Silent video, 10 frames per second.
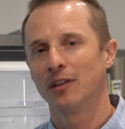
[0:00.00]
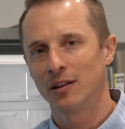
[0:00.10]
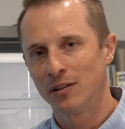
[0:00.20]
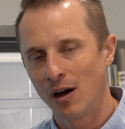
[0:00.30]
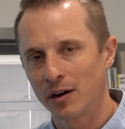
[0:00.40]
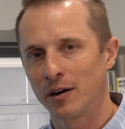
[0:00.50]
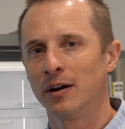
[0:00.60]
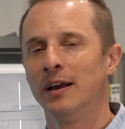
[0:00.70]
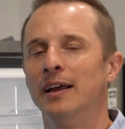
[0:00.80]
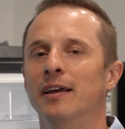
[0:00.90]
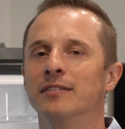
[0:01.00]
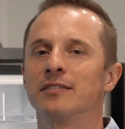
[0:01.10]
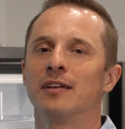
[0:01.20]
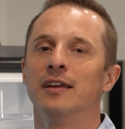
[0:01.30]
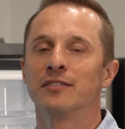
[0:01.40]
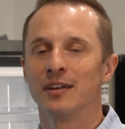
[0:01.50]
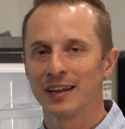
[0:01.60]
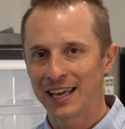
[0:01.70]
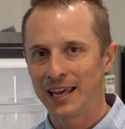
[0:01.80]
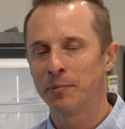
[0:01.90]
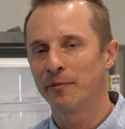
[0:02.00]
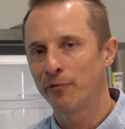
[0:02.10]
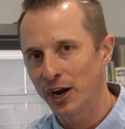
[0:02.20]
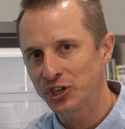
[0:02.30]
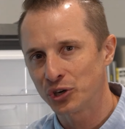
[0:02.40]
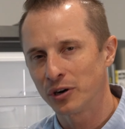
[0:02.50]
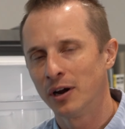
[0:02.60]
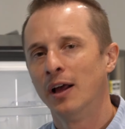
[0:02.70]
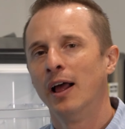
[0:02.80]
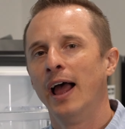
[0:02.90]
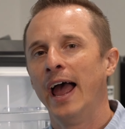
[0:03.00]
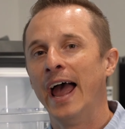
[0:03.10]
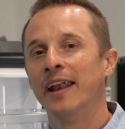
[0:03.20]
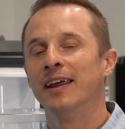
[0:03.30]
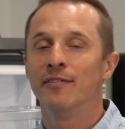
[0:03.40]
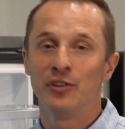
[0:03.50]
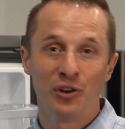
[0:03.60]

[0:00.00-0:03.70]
lot longer. It's, it's gonna keep it fresher. And if